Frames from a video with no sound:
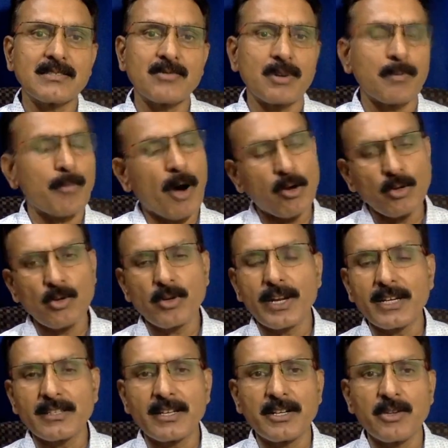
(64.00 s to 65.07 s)
were bound to
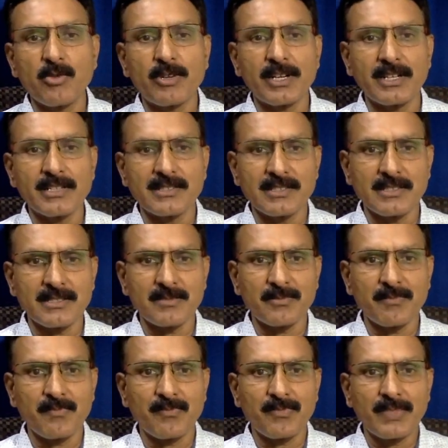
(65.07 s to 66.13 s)
get the due criticism.
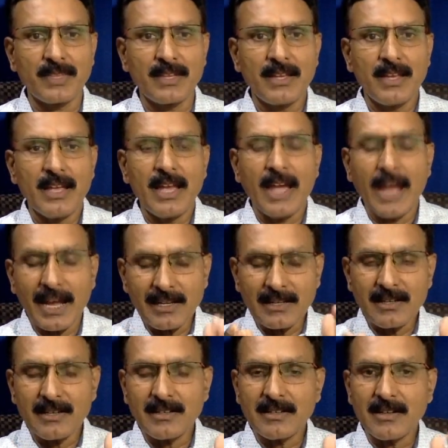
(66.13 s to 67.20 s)
And
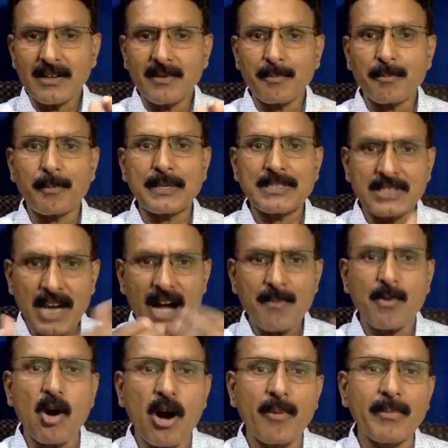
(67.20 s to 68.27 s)
Punjab
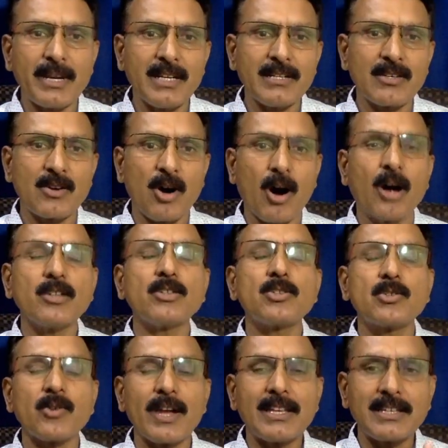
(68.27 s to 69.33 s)
government on
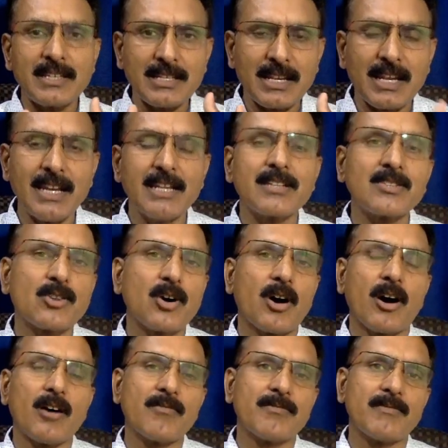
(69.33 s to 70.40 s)
28th
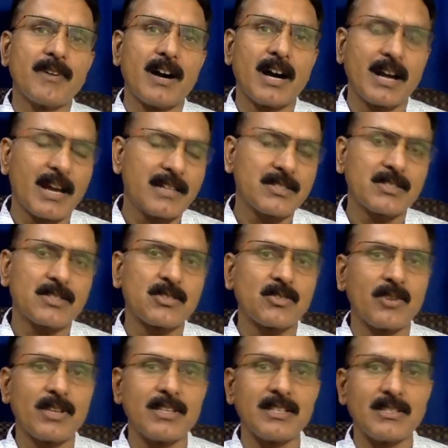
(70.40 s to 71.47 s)
of August
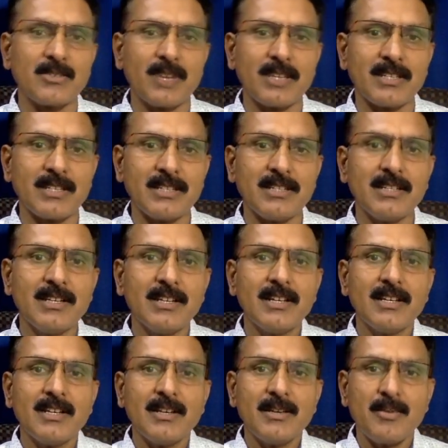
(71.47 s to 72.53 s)
2020
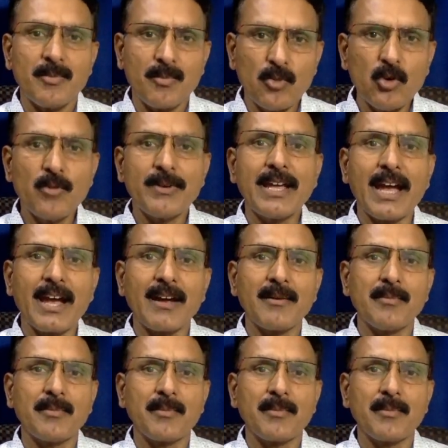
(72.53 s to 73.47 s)
moved a